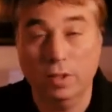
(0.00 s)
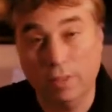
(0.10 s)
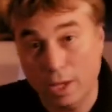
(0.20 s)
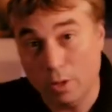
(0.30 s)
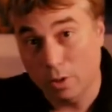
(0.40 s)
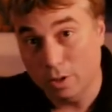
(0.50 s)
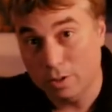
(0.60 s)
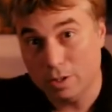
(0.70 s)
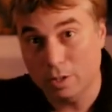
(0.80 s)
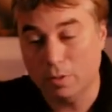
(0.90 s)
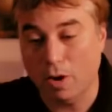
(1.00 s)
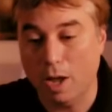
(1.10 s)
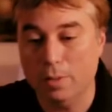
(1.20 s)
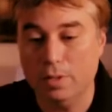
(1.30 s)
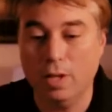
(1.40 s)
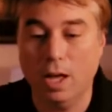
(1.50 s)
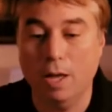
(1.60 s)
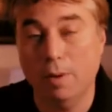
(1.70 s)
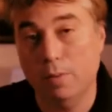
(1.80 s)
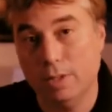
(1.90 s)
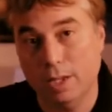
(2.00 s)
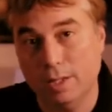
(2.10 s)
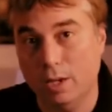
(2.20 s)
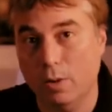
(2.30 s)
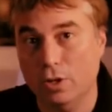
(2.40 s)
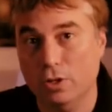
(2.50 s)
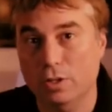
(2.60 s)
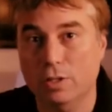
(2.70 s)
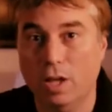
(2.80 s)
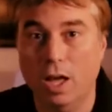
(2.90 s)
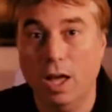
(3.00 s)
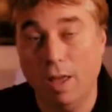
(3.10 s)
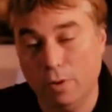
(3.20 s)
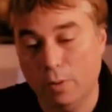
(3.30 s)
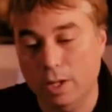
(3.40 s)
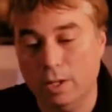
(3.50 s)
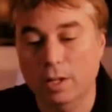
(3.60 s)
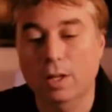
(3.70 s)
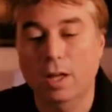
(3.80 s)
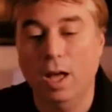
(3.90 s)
So thank you all to subscribers, and we take 10 questions every week.